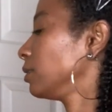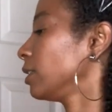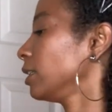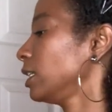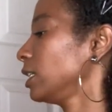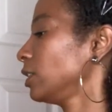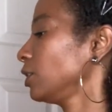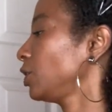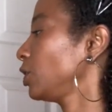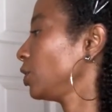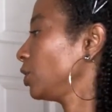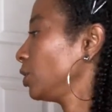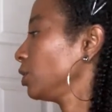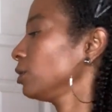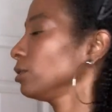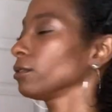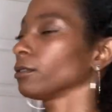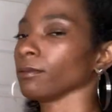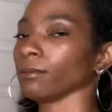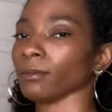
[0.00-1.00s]
and
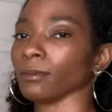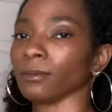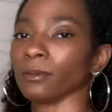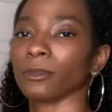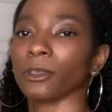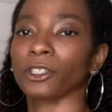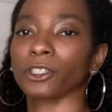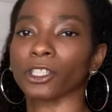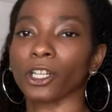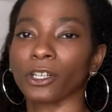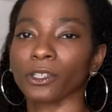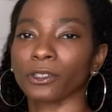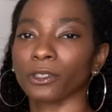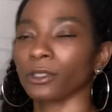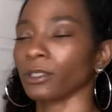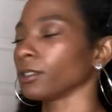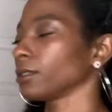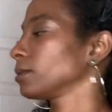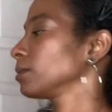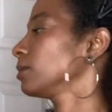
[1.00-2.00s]
2
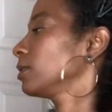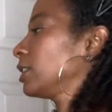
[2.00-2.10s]
circles